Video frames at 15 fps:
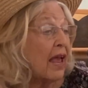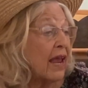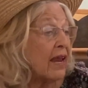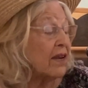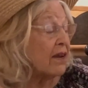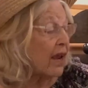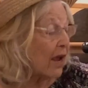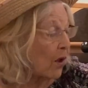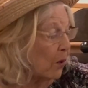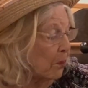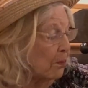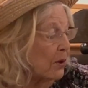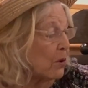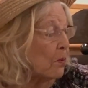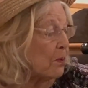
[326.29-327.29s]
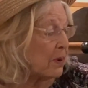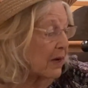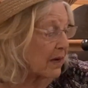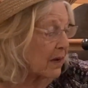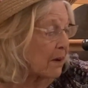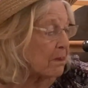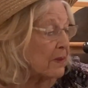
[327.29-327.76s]
and help you
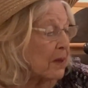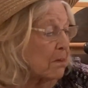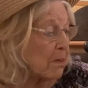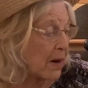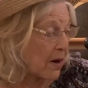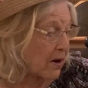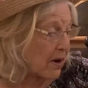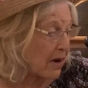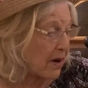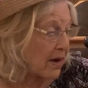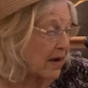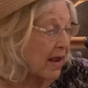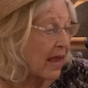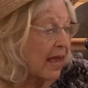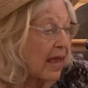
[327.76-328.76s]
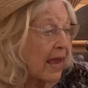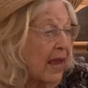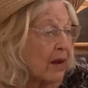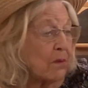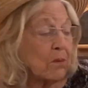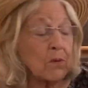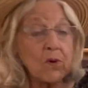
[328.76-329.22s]
pick up the barn
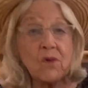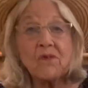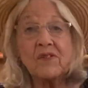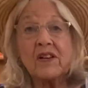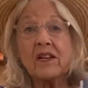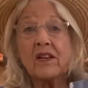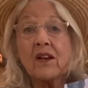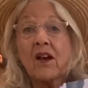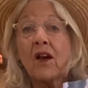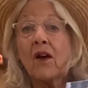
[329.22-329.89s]
and move it